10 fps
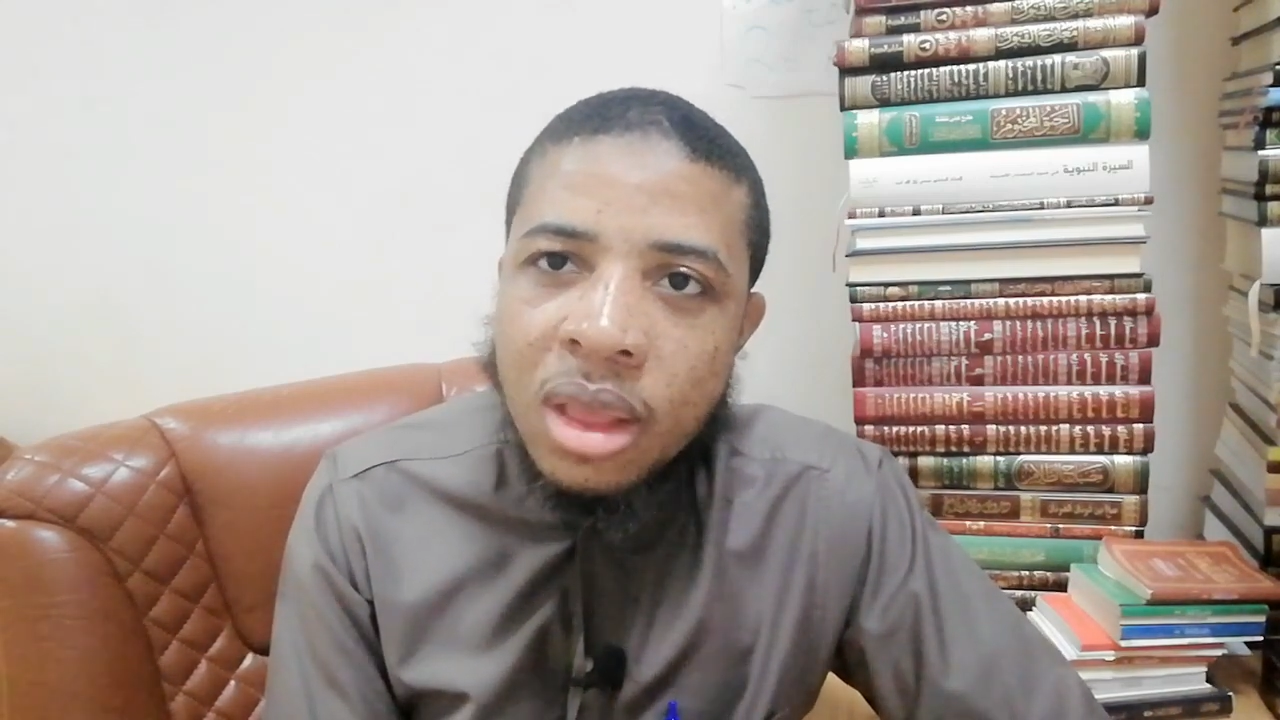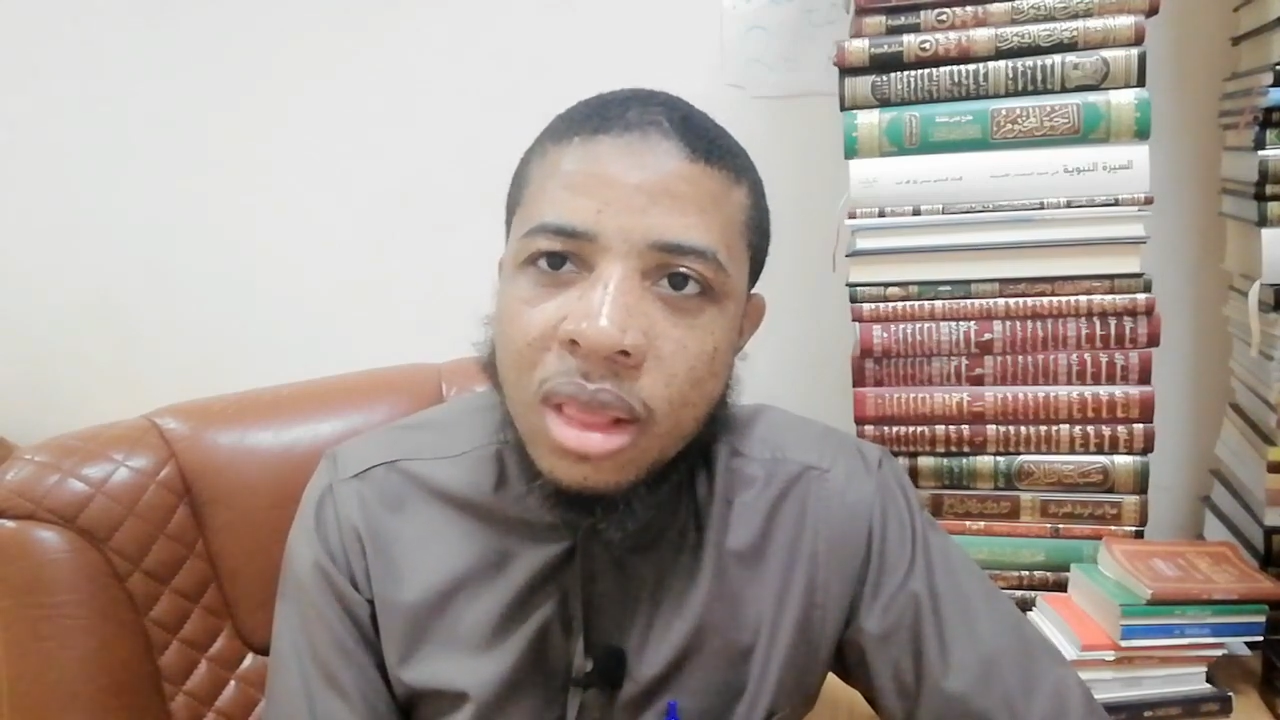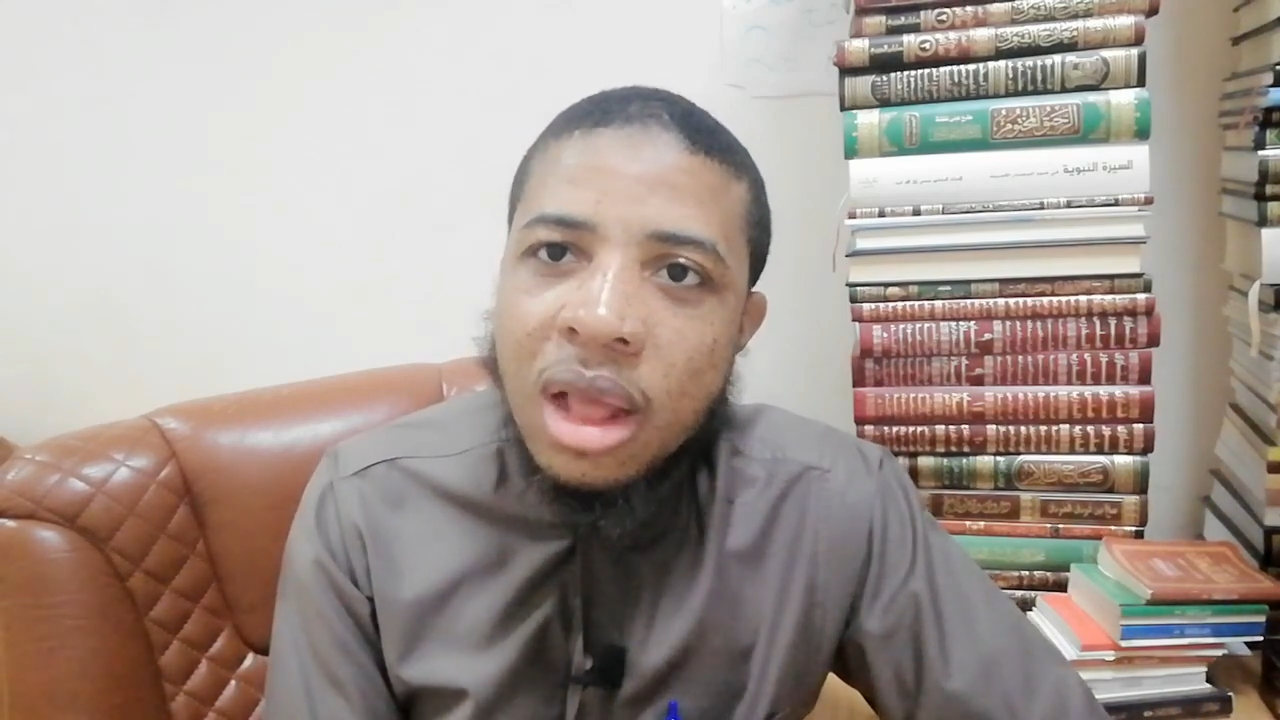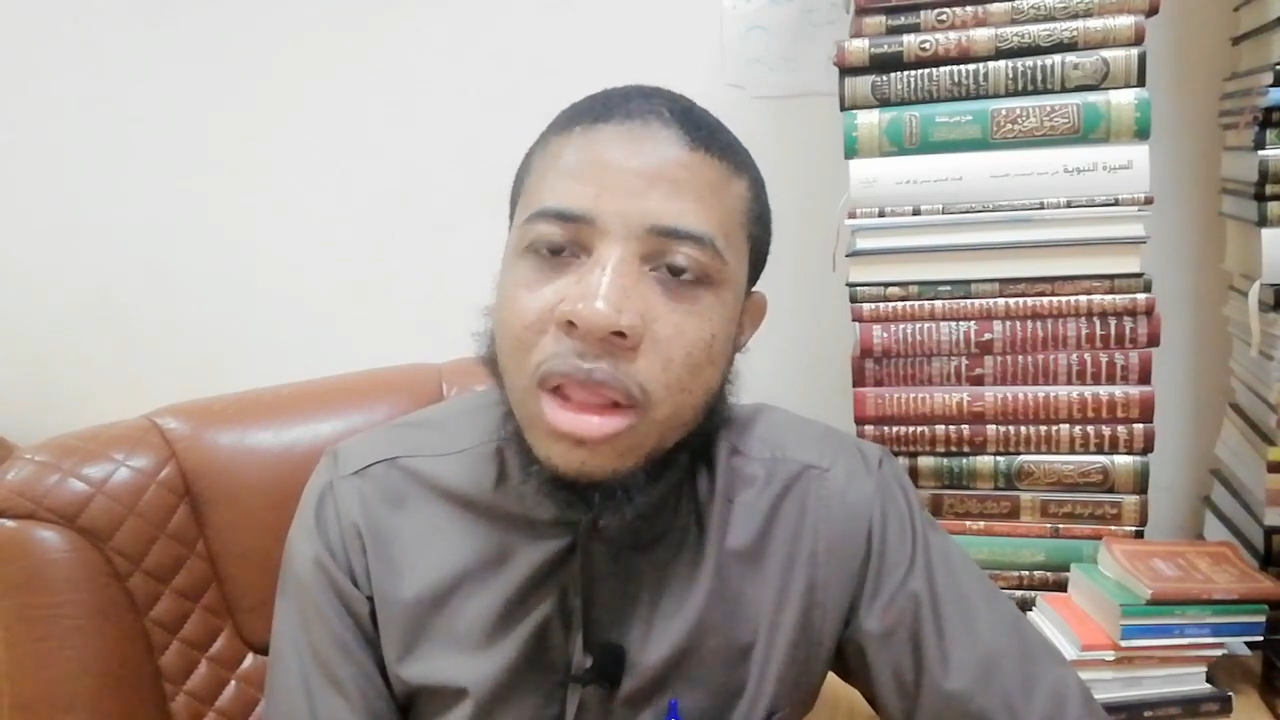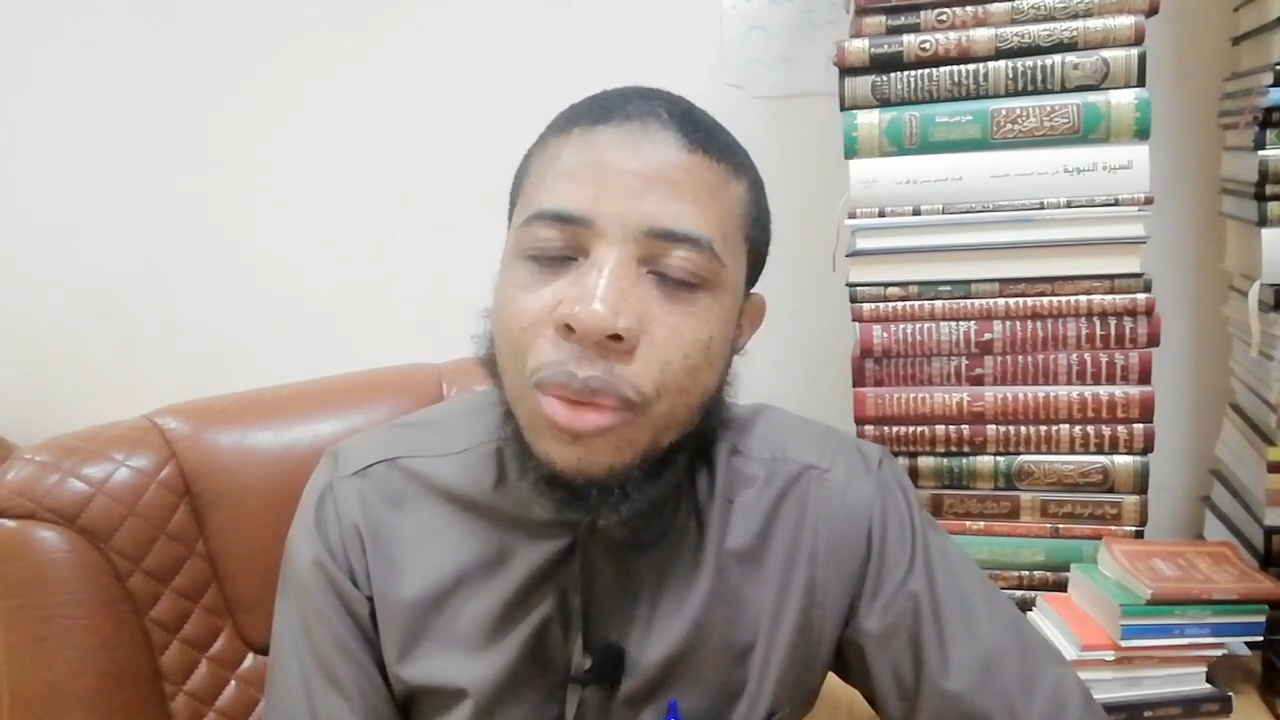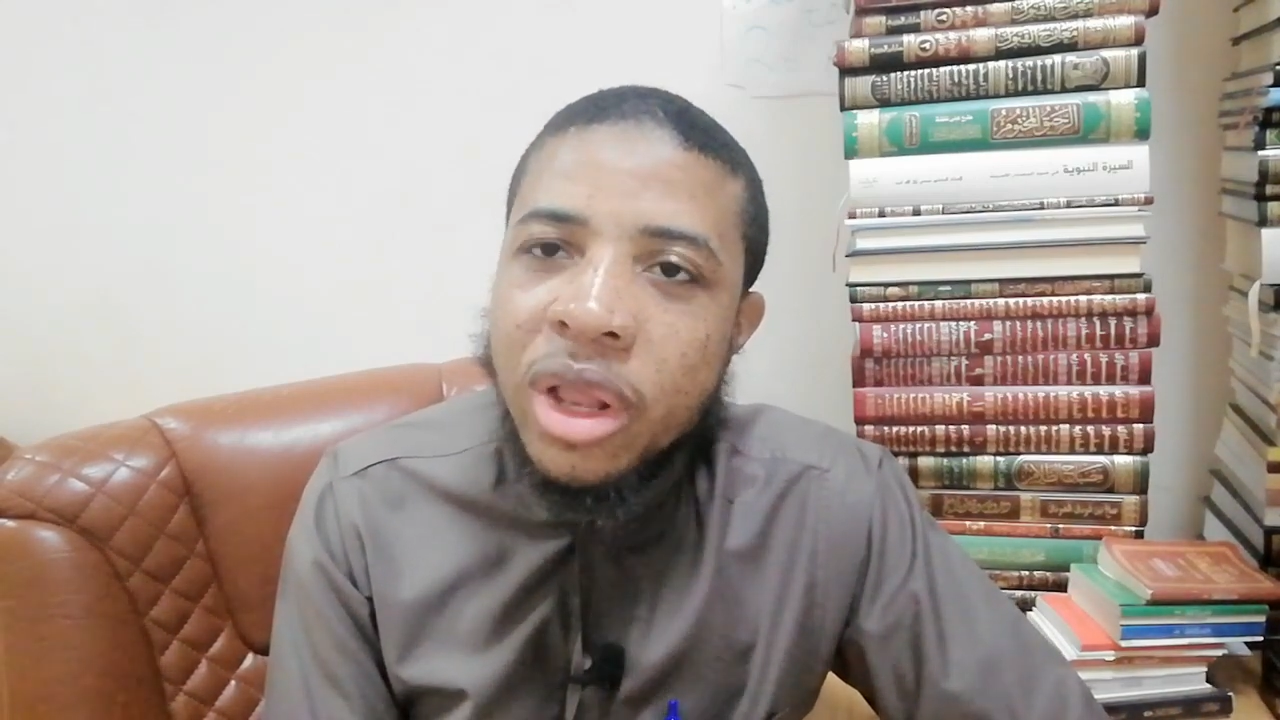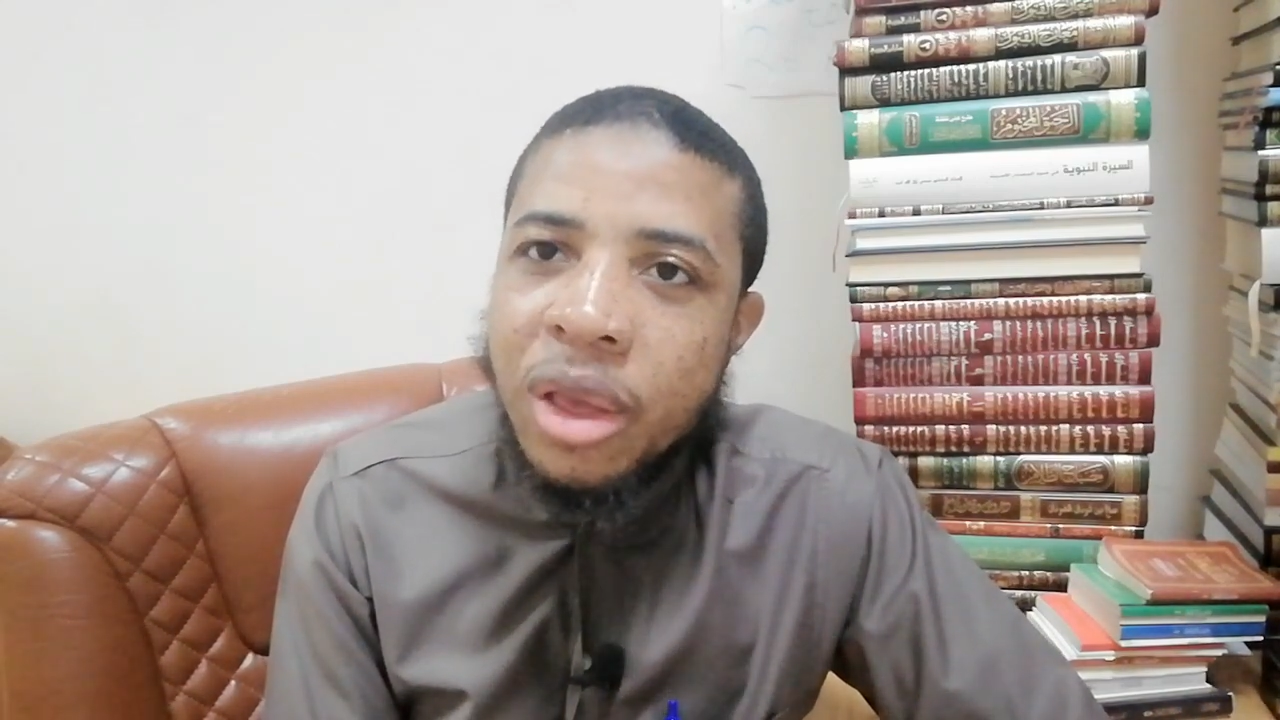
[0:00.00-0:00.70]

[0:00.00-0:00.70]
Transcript: That the way